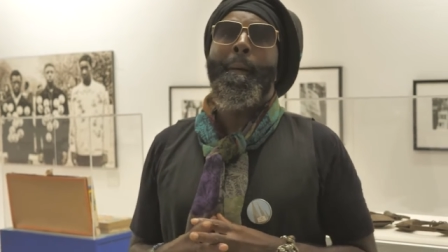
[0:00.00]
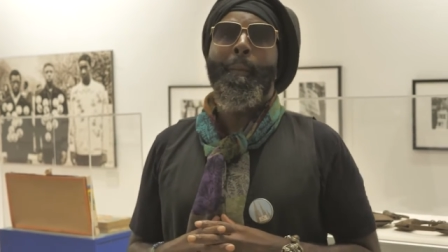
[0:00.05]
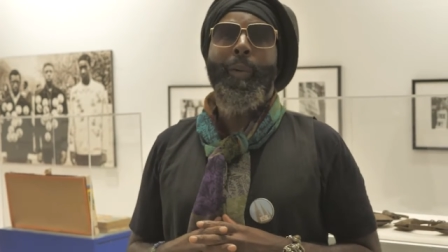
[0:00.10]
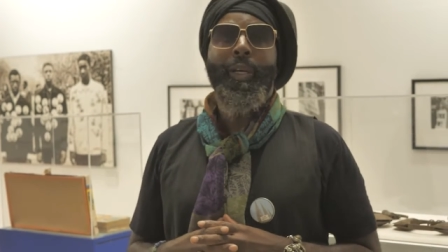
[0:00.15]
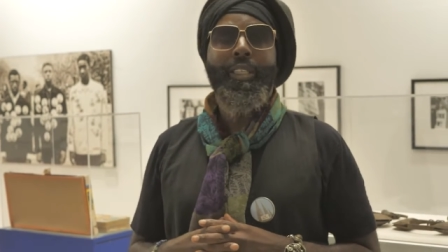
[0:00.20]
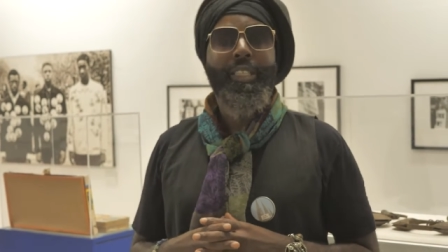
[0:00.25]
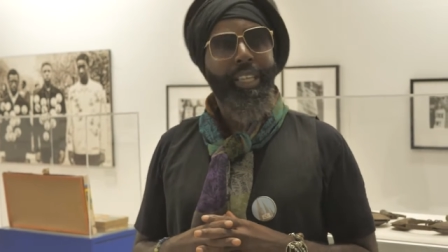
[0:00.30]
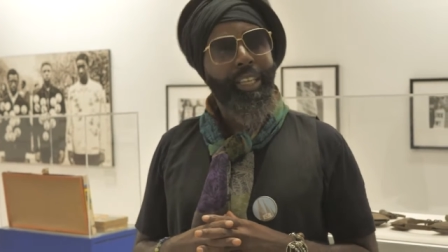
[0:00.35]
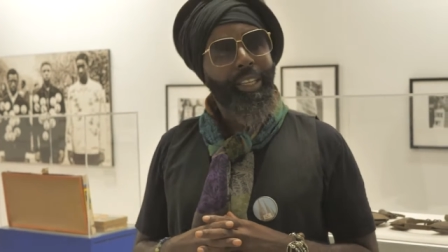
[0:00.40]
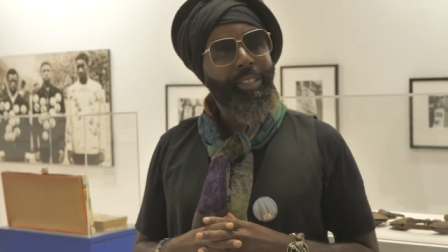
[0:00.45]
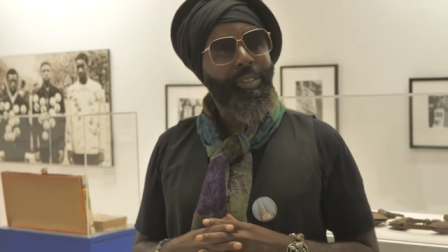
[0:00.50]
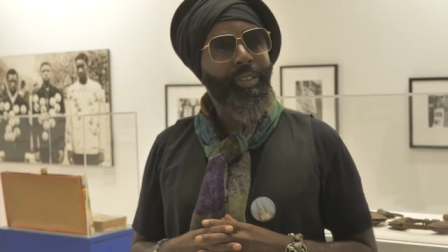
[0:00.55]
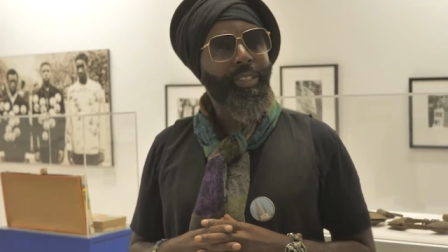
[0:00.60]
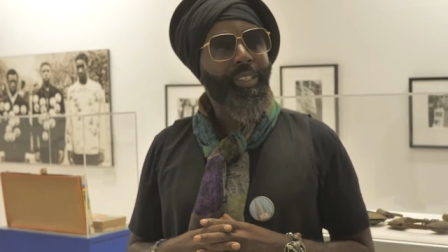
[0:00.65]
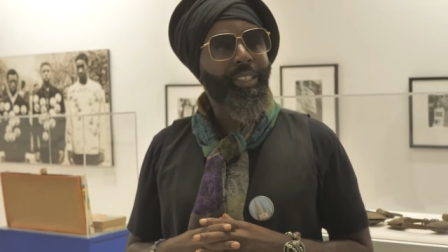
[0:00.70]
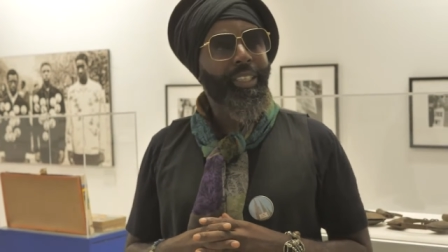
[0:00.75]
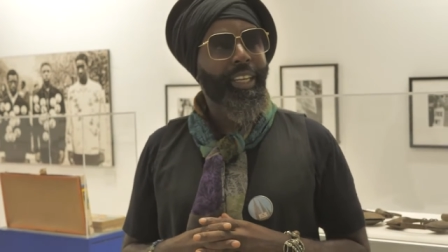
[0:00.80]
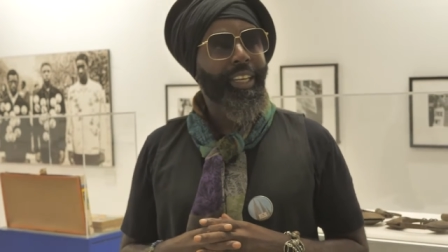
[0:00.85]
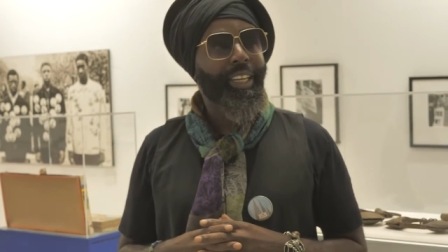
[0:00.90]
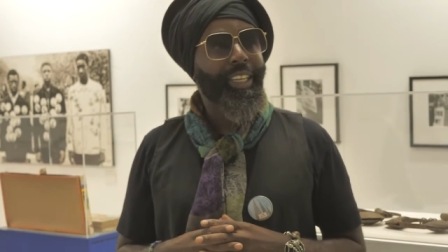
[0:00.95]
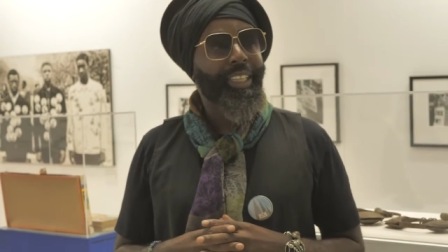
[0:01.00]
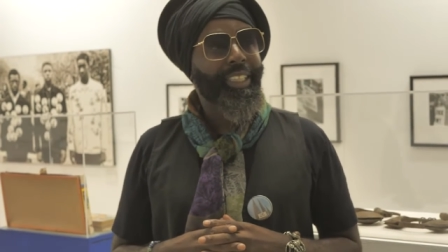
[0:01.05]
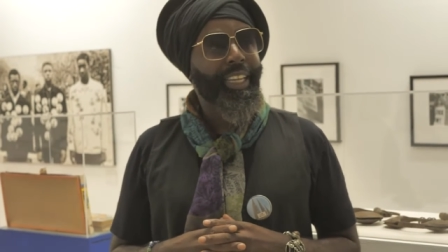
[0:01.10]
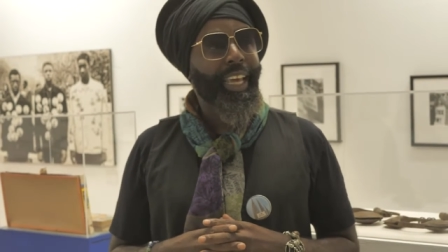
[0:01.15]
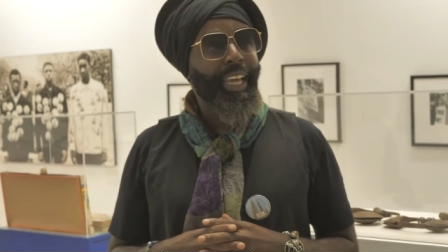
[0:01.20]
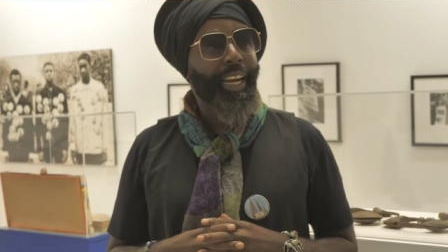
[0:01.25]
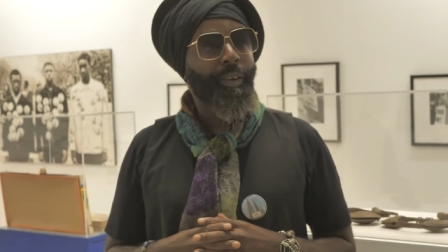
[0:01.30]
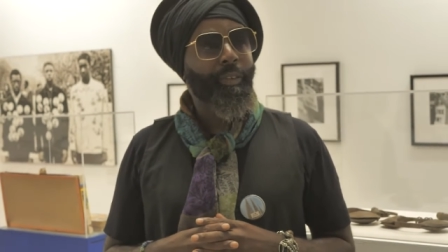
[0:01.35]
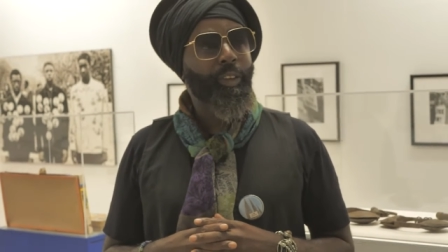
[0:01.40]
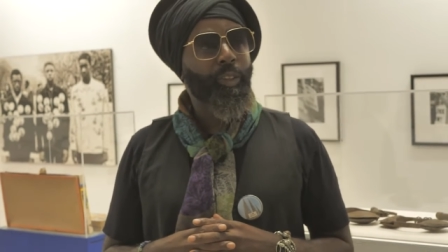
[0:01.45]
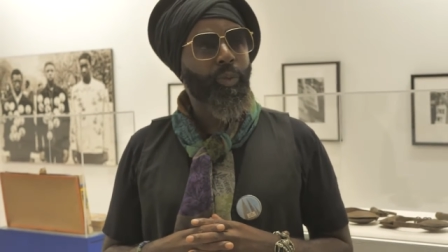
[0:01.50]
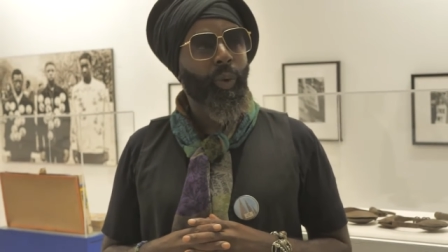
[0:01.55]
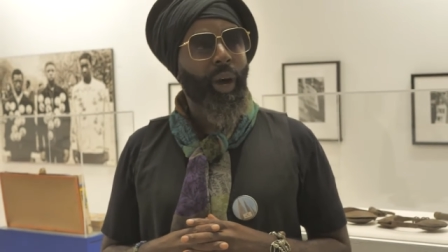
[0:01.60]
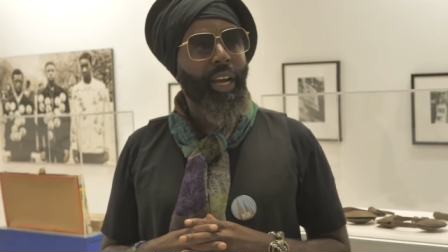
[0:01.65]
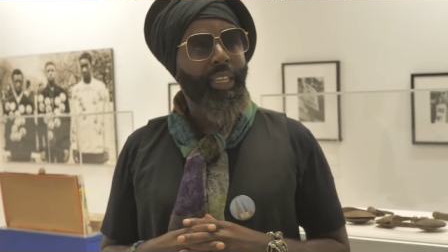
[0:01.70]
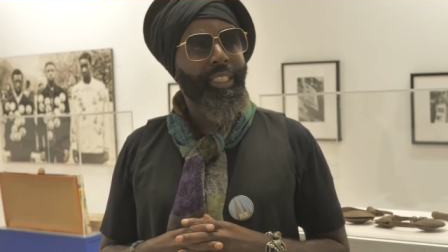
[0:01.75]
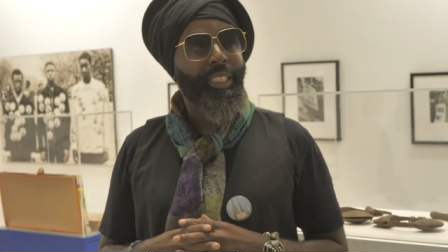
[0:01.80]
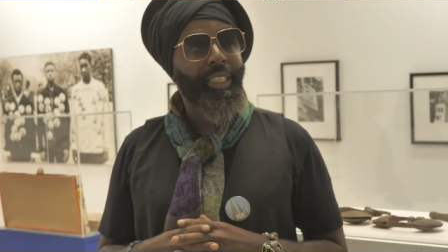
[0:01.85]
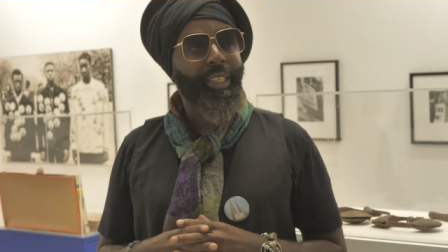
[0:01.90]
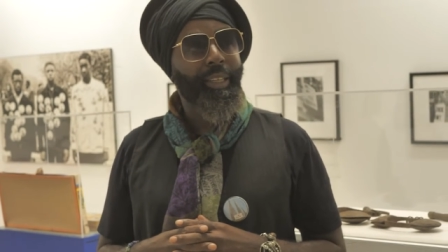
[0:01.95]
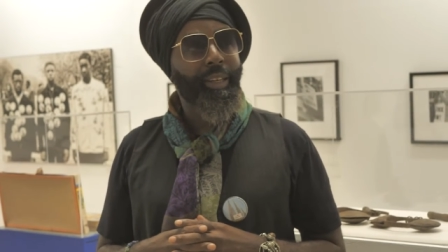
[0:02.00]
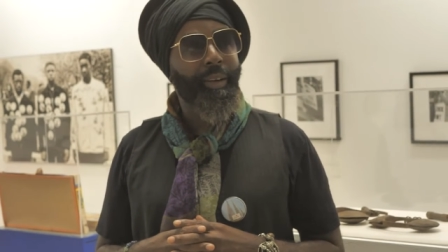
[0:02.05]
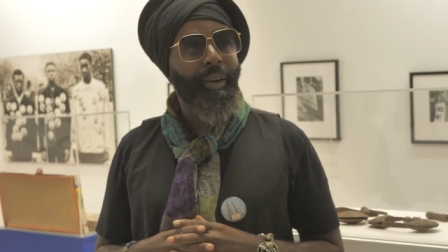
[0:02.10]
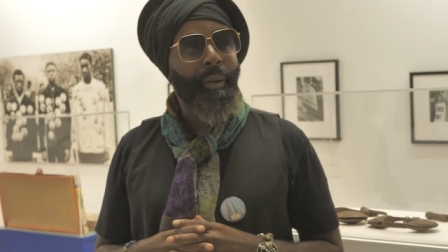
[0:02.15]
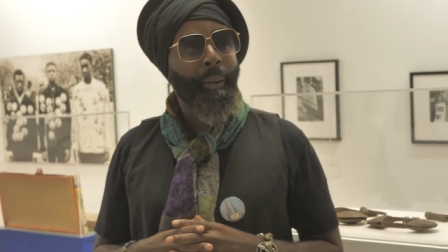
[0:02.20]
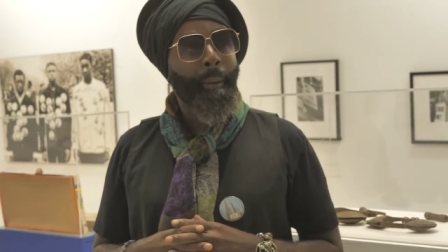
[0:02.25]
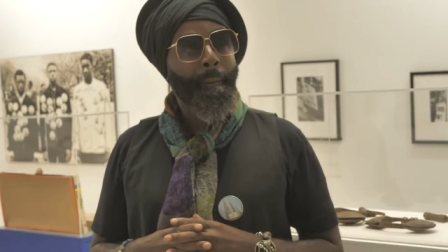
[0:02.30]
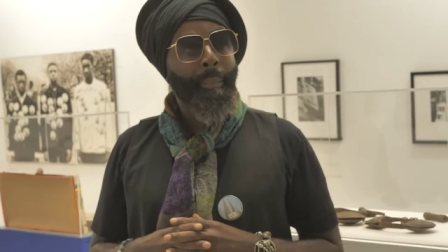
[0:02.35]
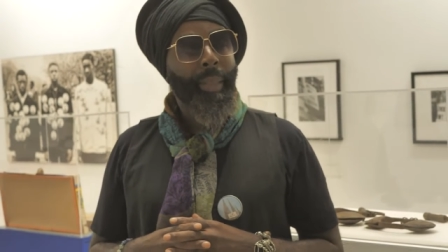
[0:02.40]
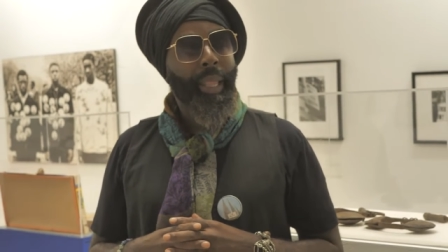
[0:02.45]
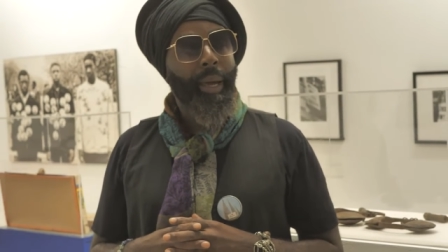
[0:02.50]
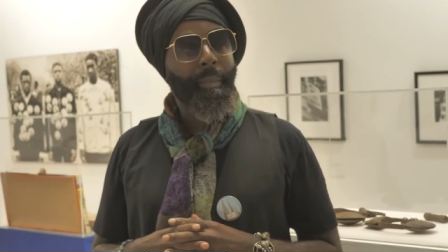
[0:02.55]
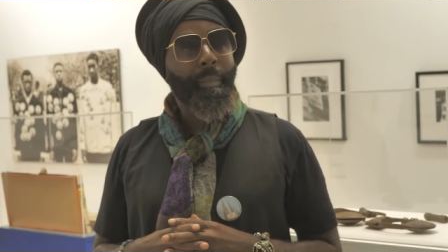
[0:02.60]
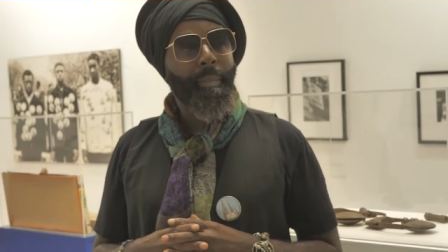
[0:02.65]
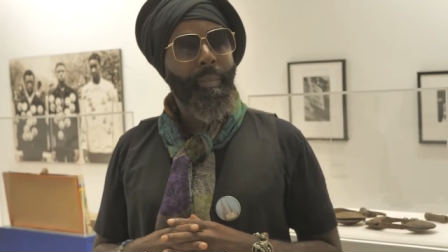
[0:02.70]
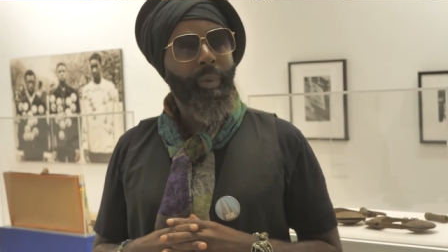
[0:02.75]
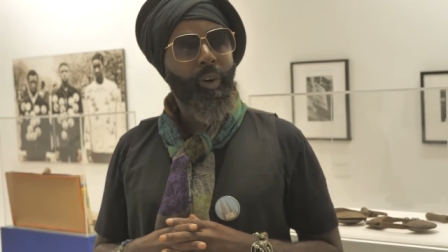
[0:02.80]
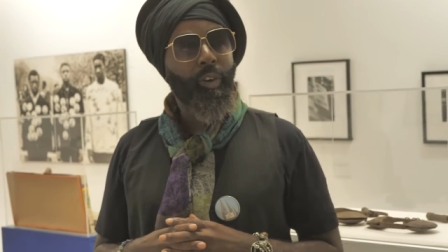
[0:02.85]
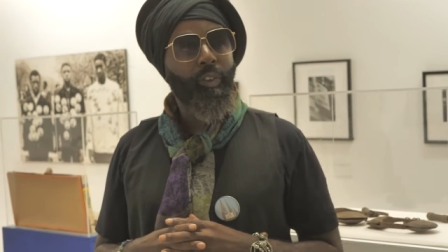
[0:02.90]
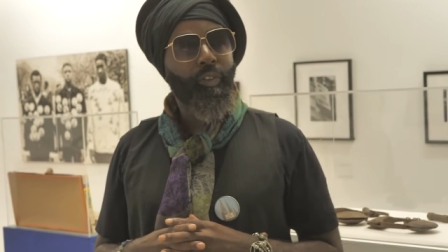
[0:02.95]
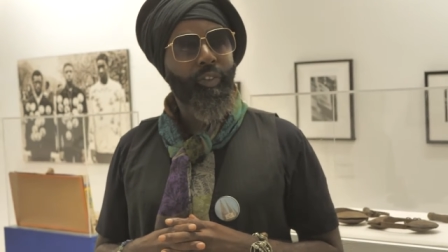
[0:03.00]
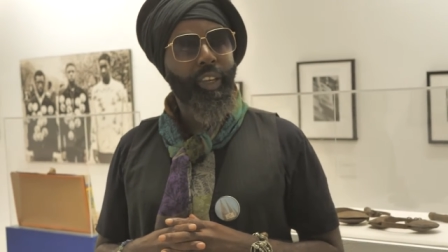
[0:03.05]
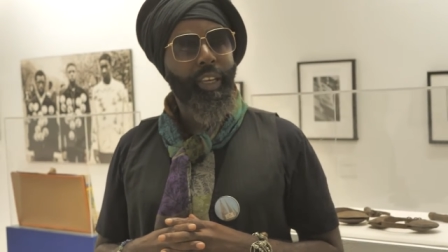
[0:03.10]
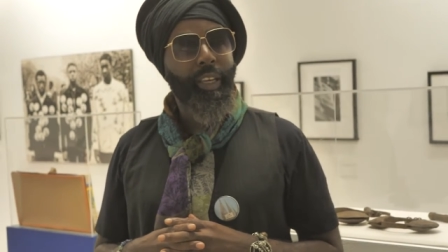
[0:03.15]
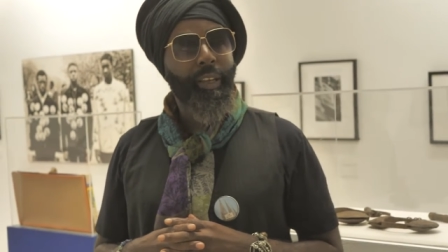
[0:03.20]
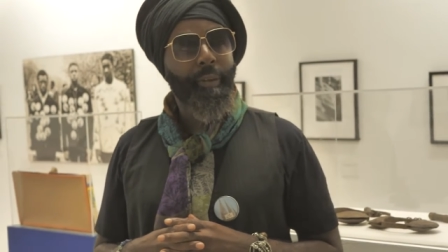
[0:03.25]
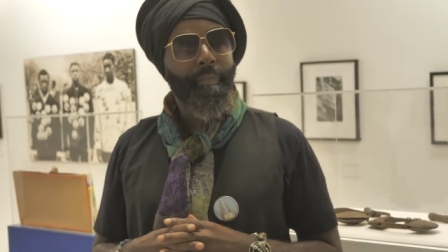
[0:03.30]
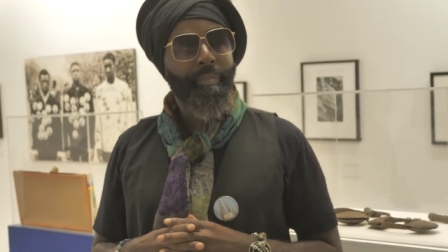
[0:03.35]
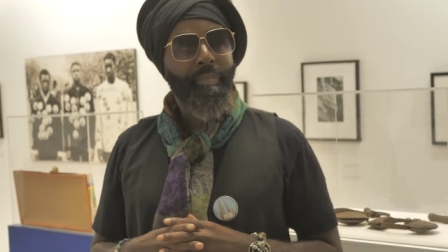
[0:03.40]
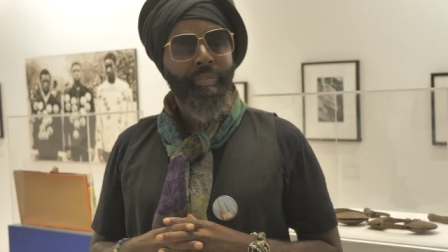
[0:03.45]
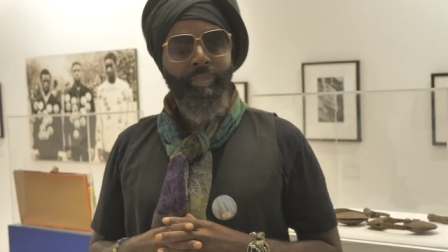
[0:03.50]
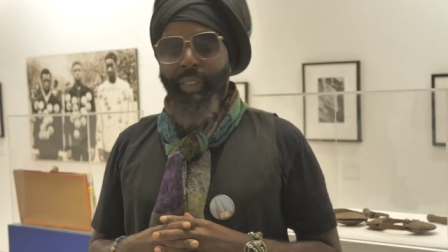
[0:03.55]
What's interesting is that I was watching a movie.